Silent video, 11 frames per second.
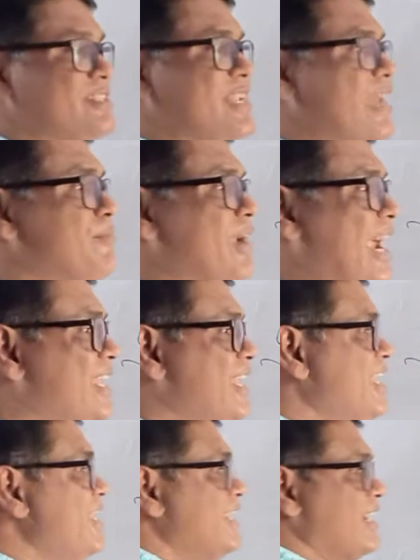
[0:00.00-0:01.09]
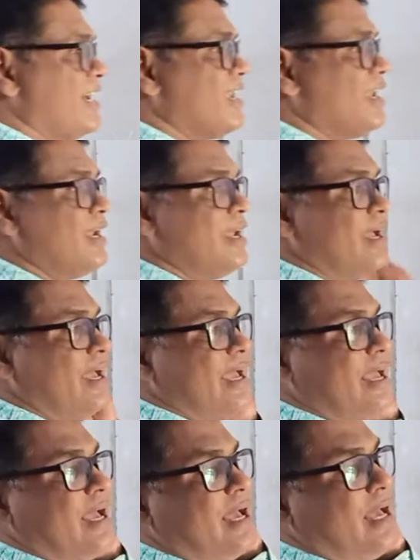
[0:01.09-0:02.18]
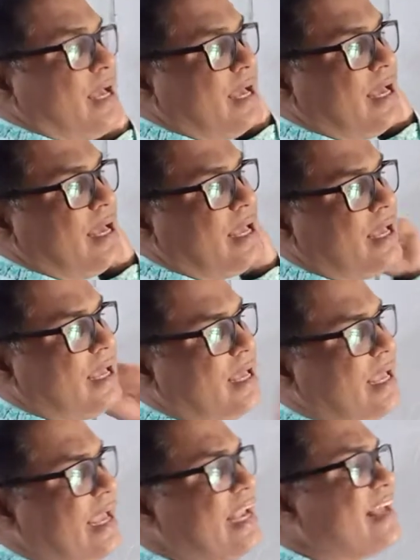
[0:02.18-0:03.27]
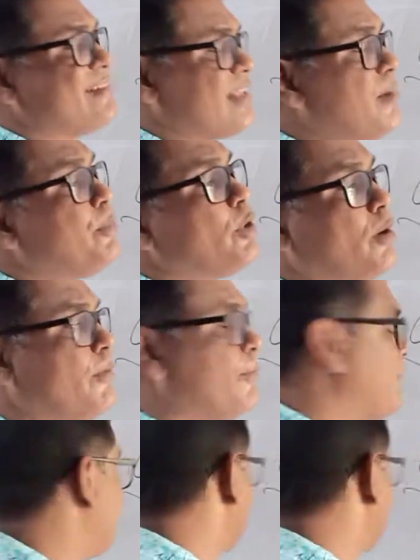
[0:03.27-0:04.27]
am writing here an example of optative